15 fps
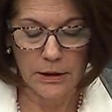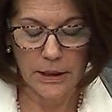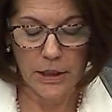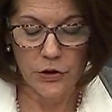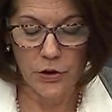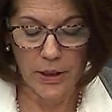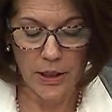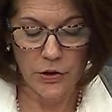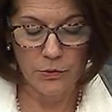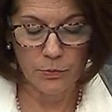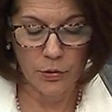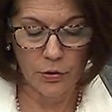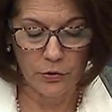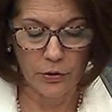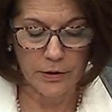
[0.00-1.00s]
education
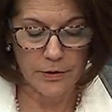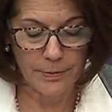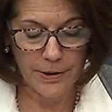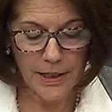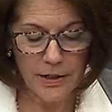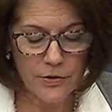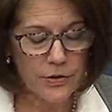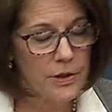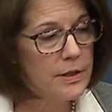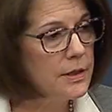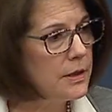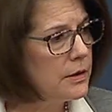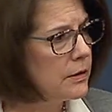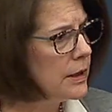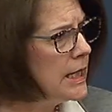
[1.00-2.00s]
programs. But here's the
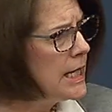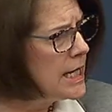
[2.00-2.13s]
deal.